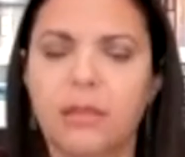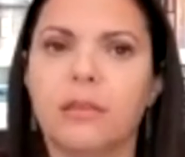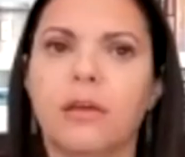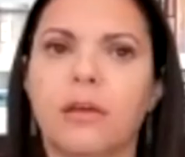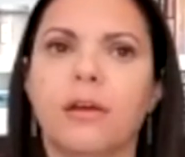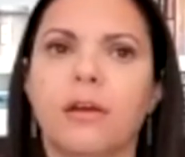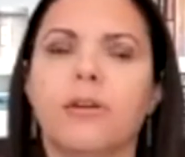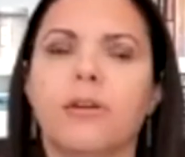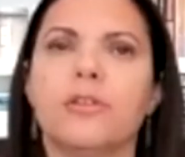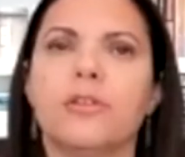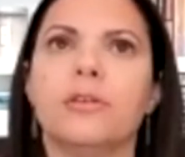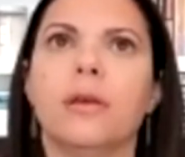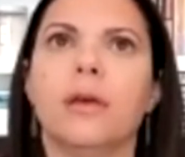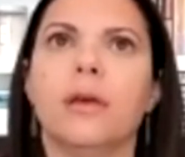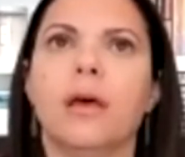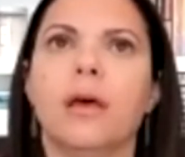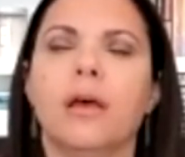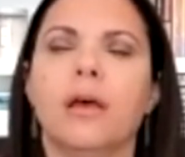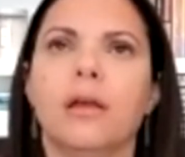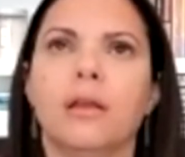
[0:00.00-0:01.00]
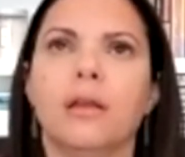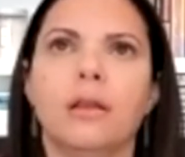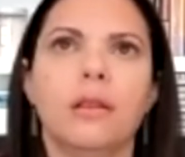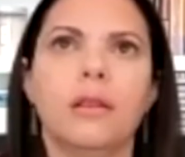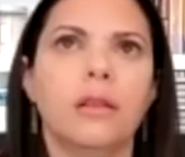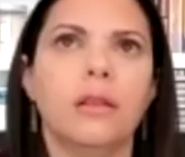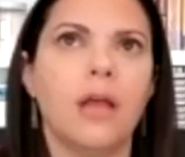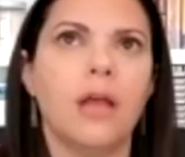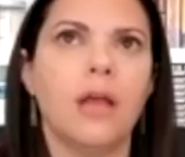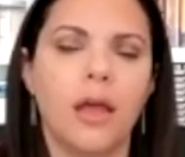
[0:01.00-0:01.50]
There's a
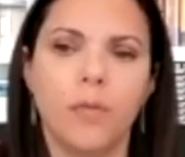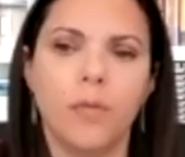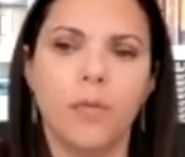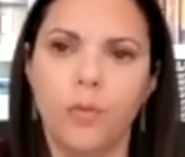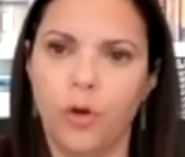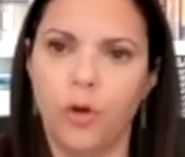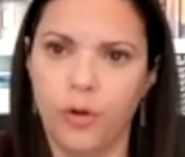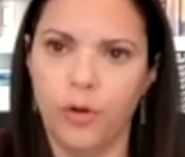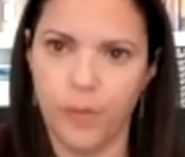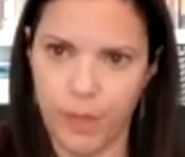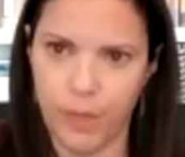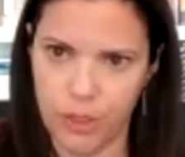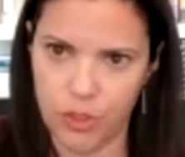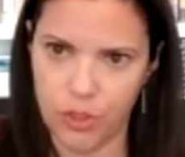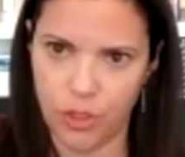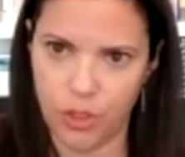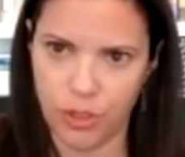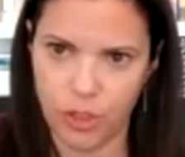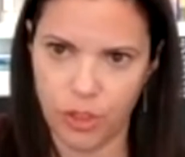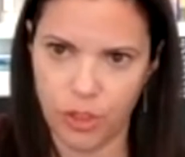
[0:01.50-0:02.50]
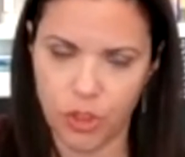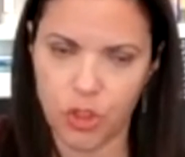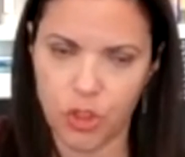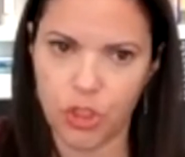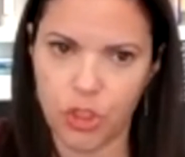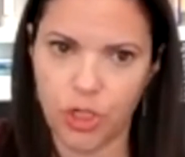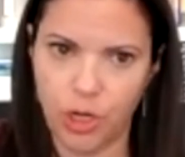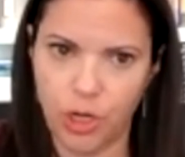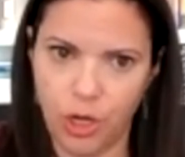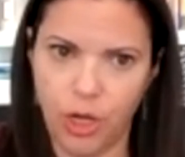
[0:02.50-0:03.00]
lot more research
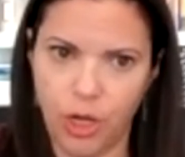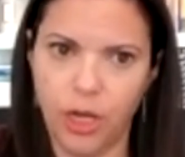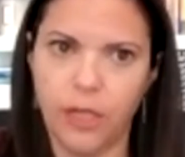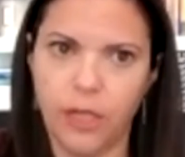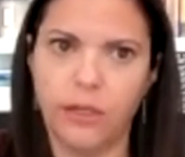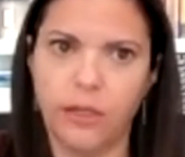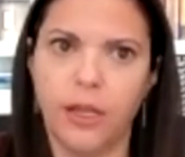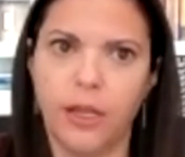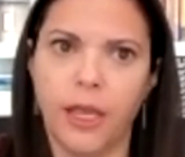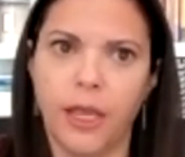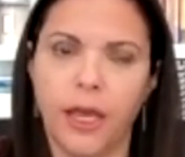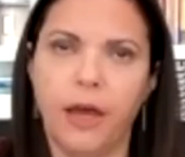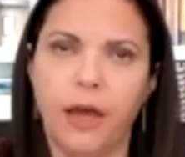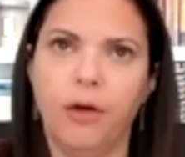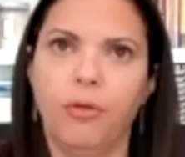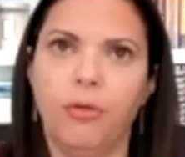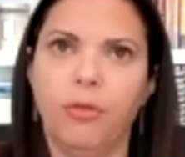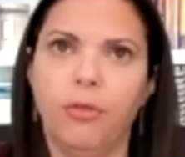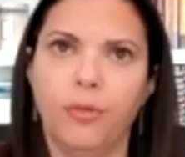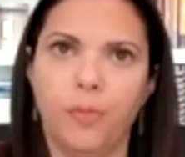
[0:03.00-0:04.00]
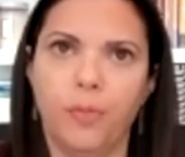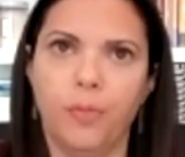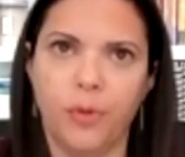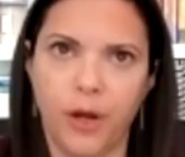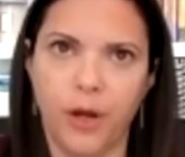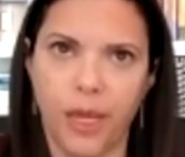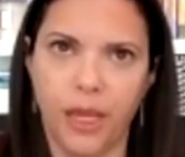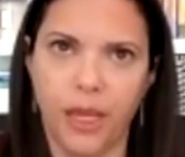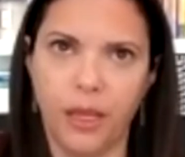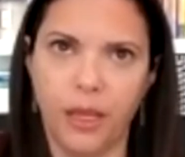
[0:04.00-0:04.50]
on how the
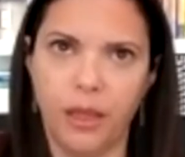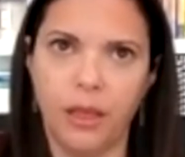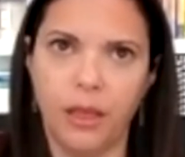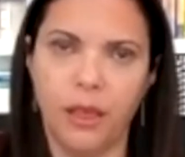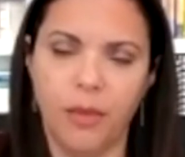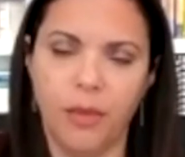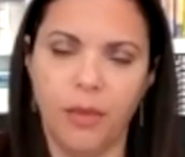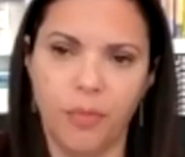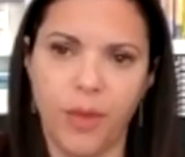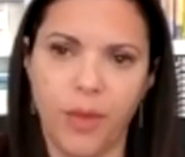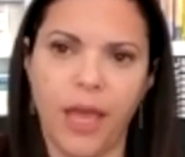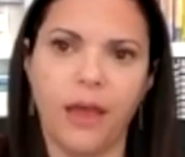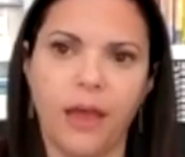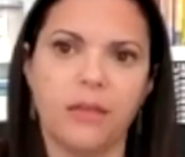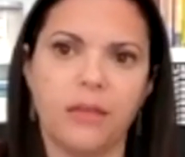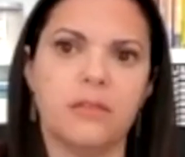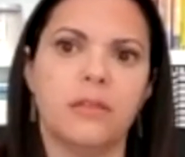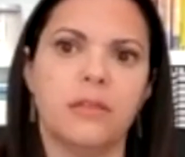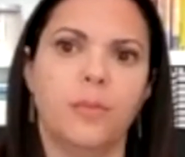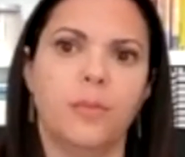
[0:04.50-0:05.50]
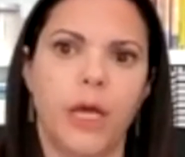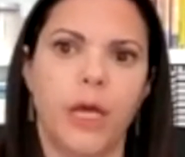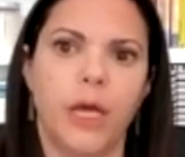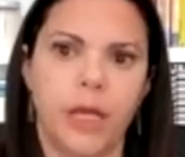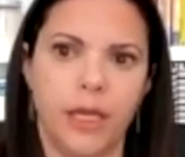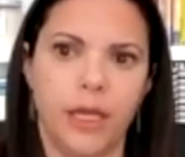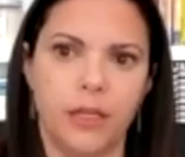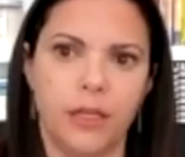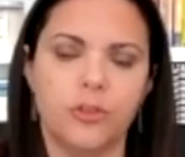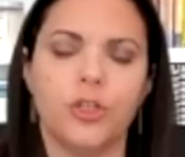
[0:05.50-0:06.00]
brain impacts the
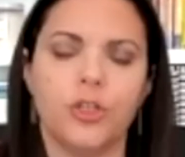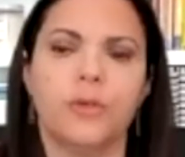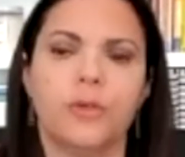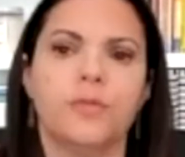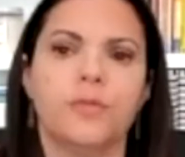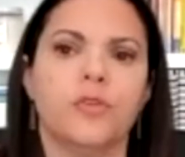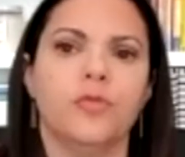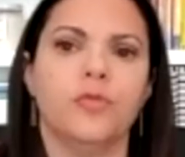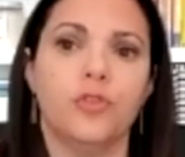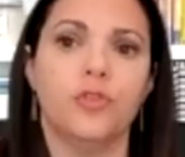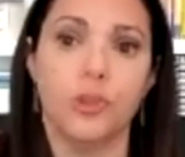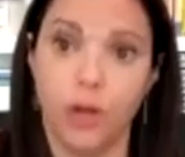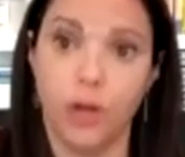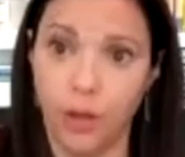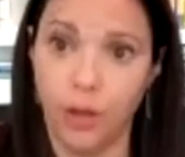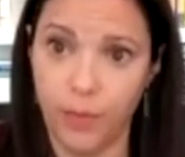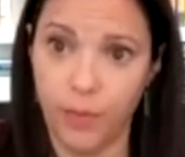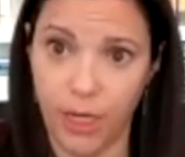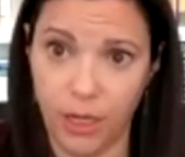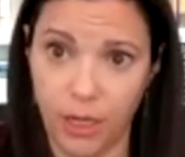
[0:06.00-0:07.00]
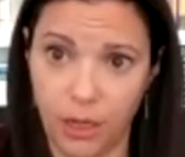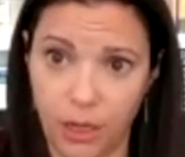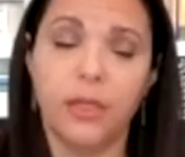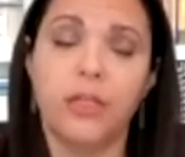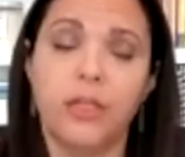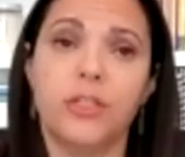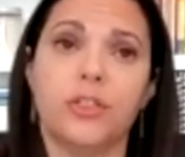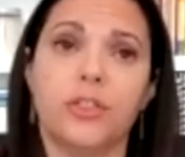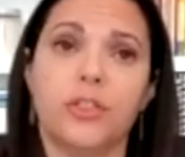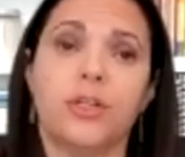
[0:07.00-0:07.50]
body in terms of trauma,
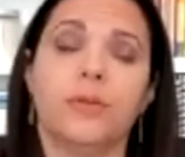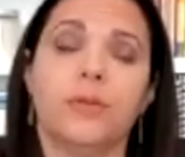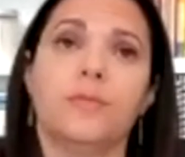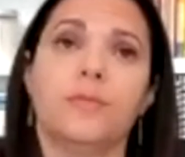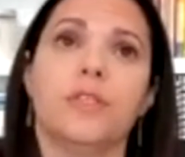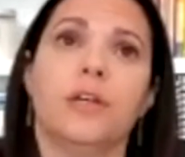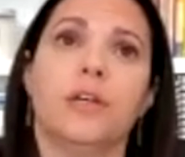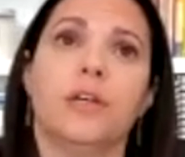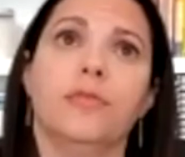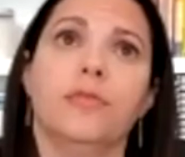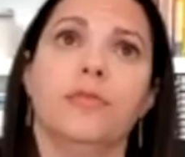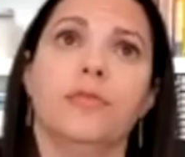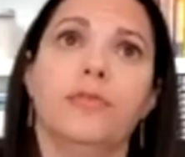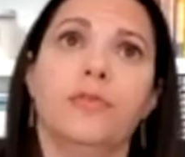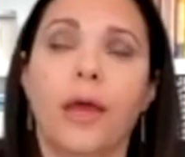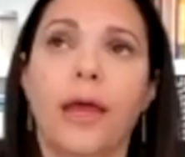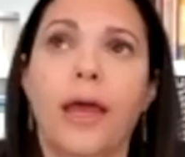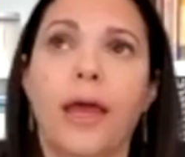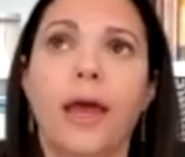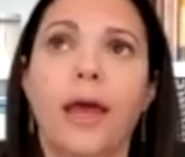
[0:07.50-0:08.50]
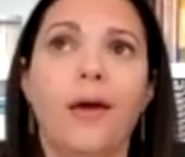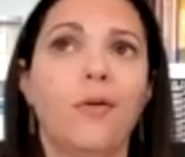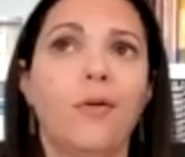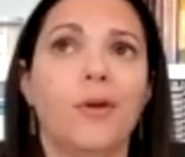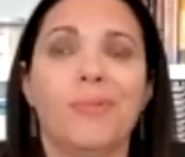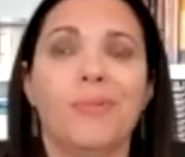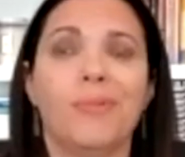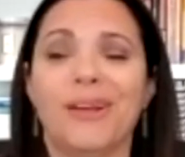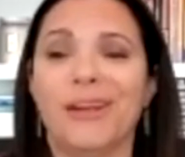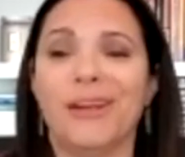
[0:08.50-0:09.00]
in terms of how
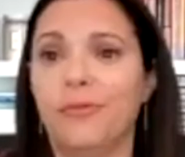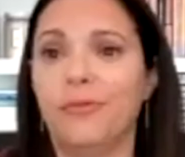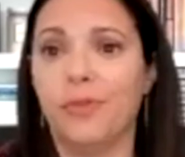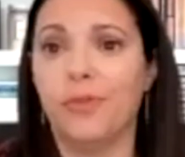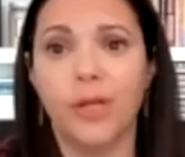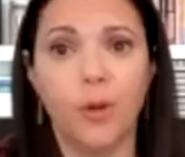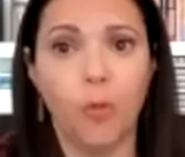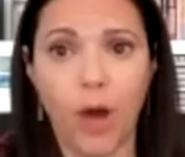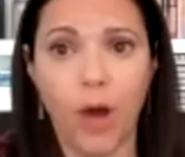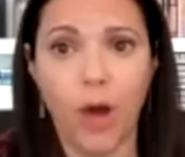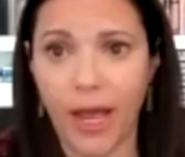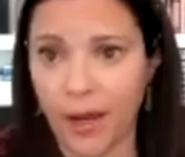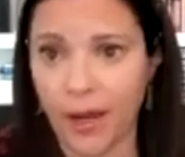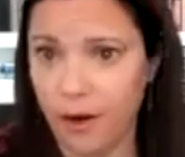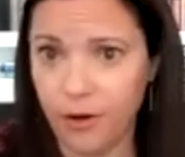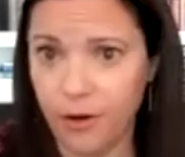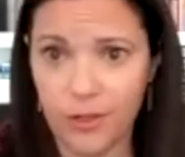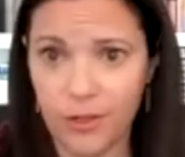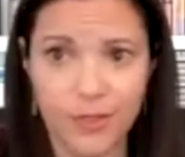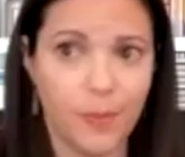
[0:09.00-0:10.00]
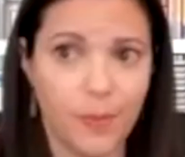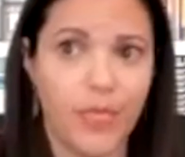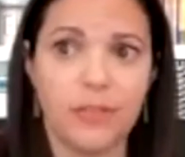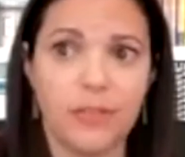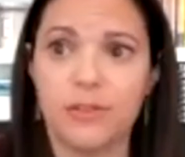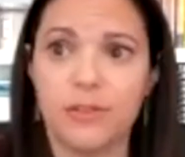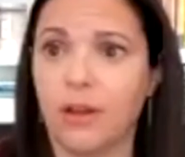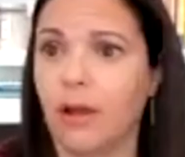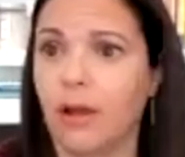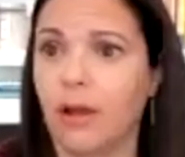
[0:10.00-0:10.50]
our brain rewires
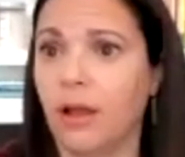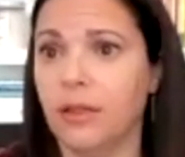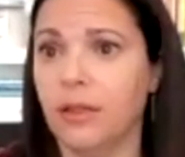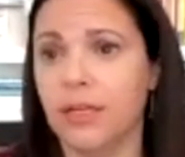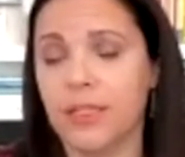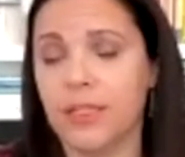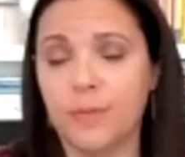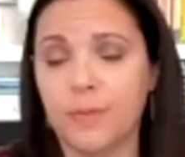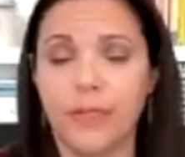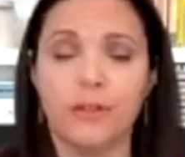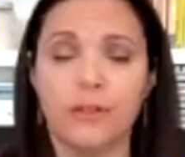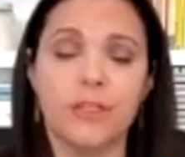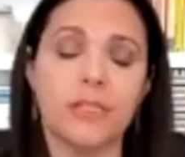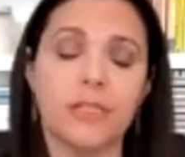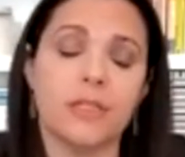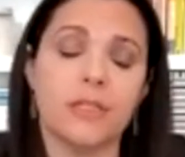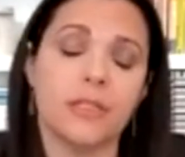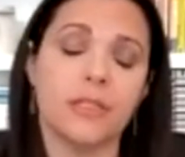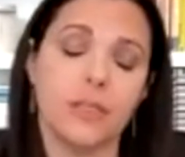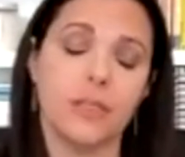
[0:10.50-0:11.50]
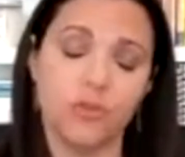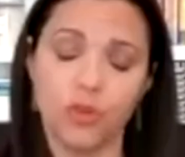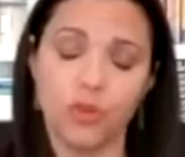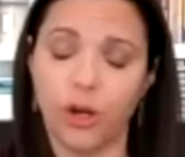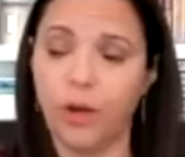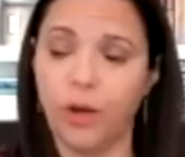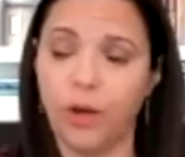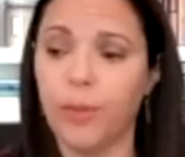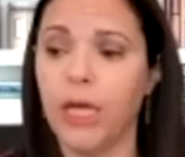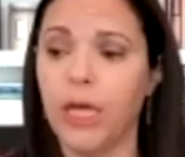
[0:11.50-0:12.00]
based on experiences and
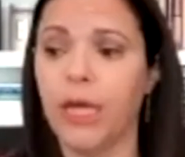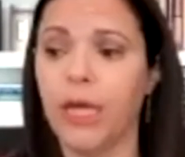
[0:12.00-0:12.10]
trauma.